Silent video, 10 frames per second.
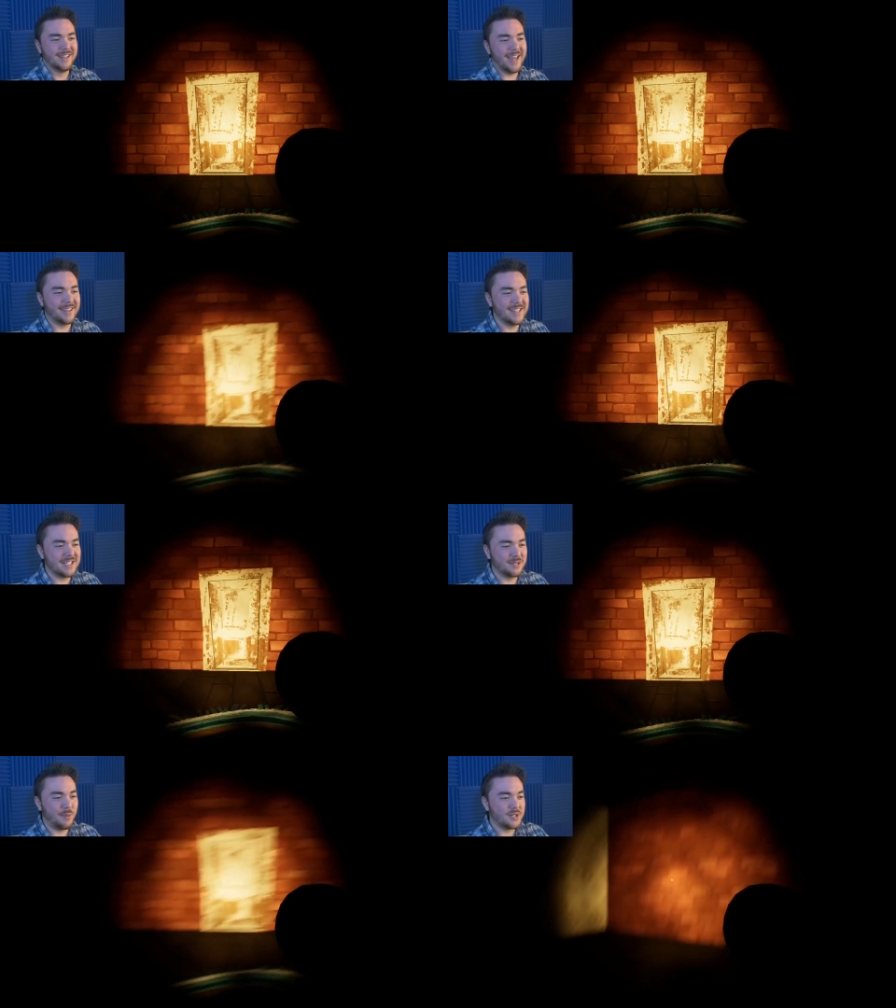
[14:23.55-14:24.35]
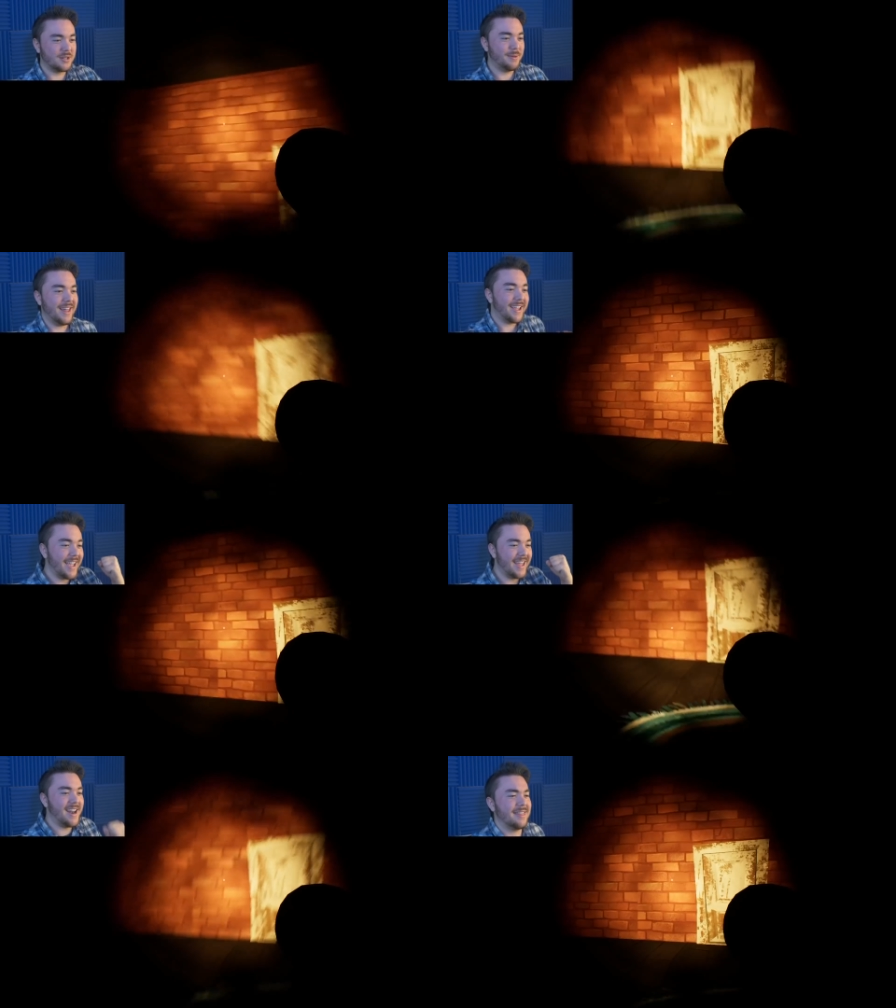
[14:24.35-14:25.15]
Like, this is supposed to be like
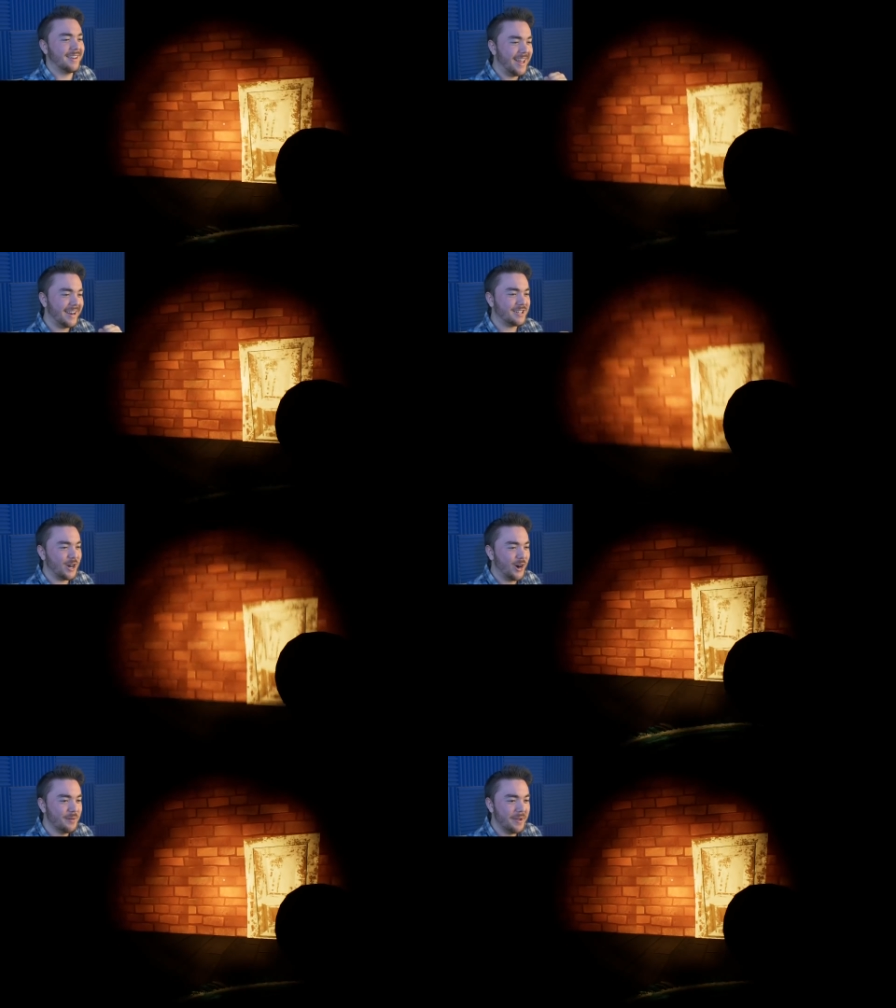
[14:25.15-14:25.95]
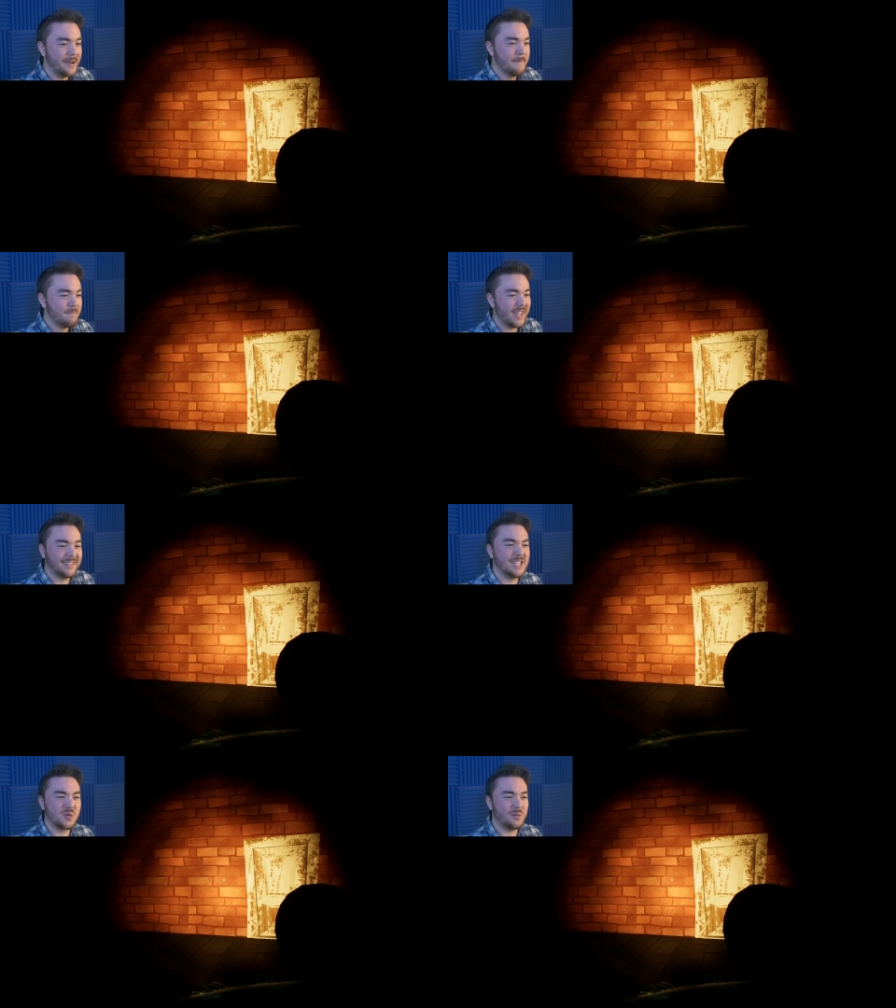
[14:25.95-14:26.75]
an athletic tournament.
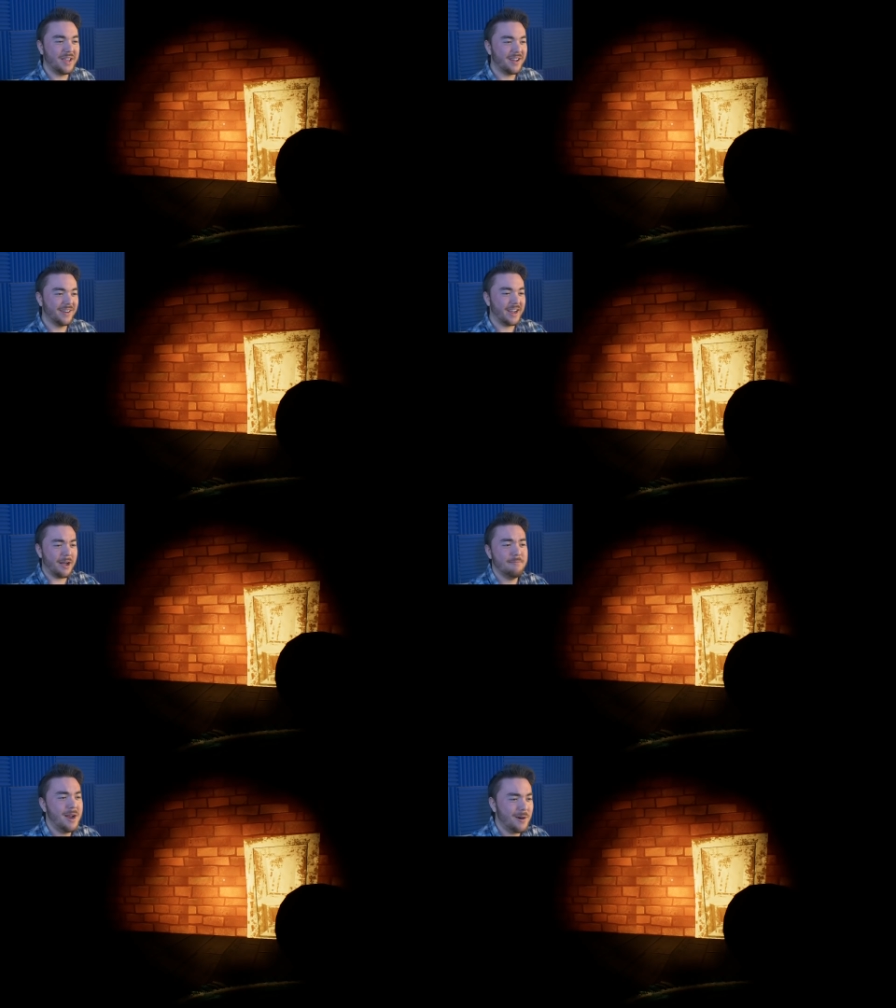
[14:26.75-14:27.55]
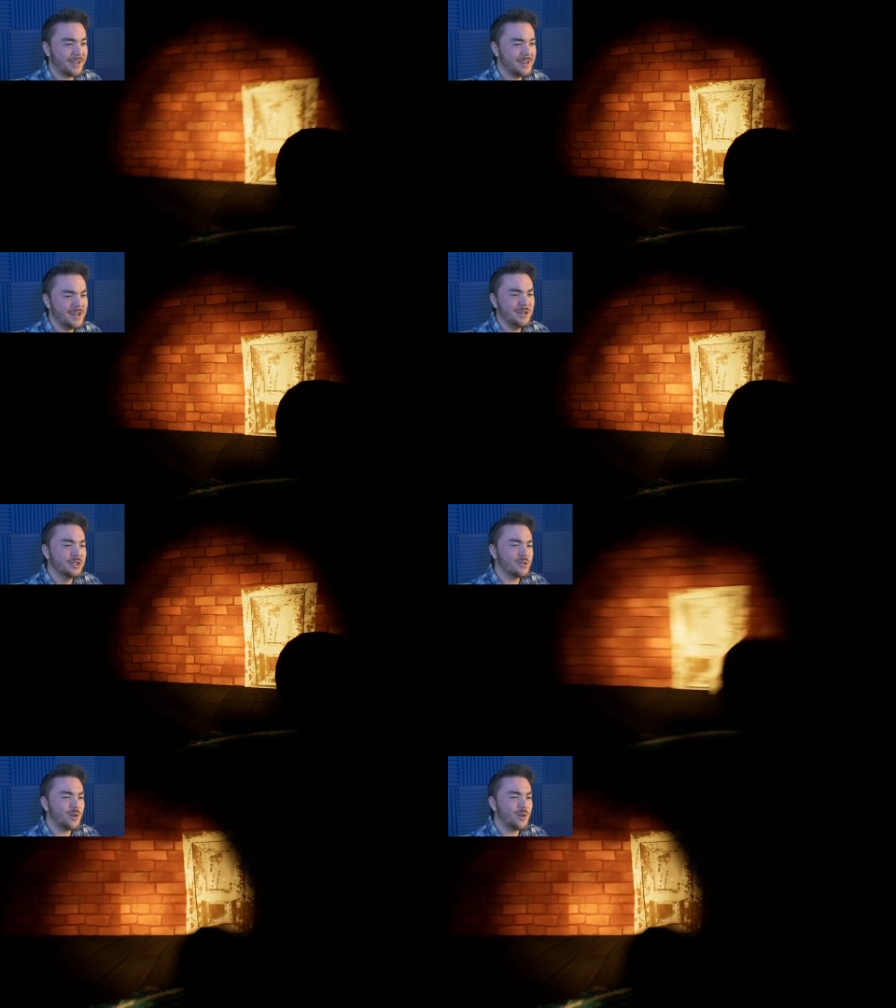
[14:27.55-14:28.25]
Like, this would be on like American Ninja